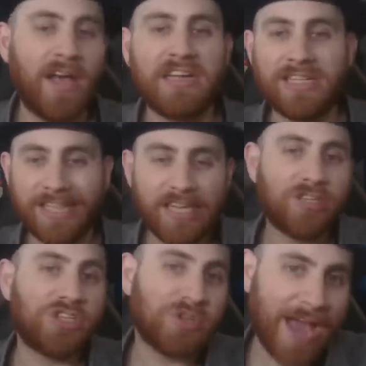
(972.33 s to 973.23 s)
a clear
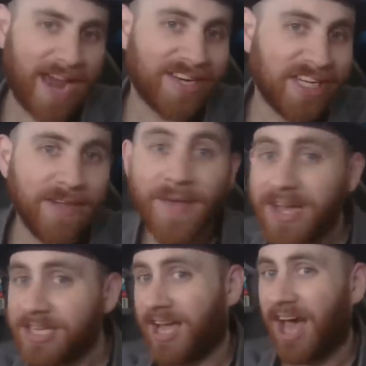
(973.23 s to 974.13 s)
strategy
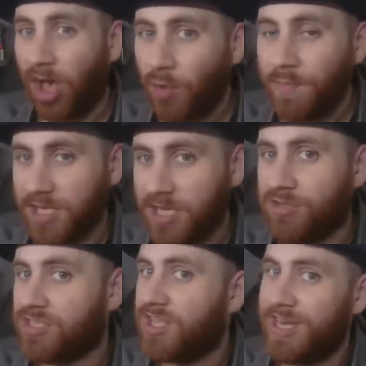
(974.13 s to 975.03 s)
to help
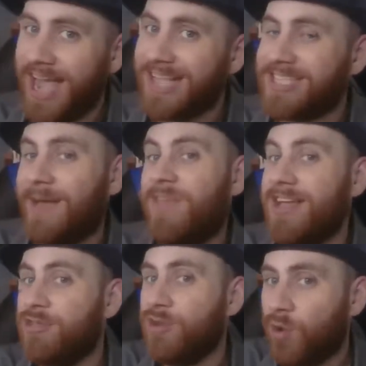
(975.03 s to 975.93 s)
you so the next time
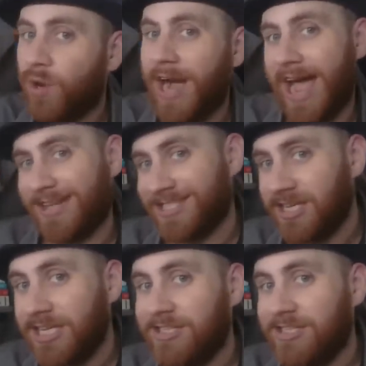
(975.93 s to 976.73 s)
that you're asked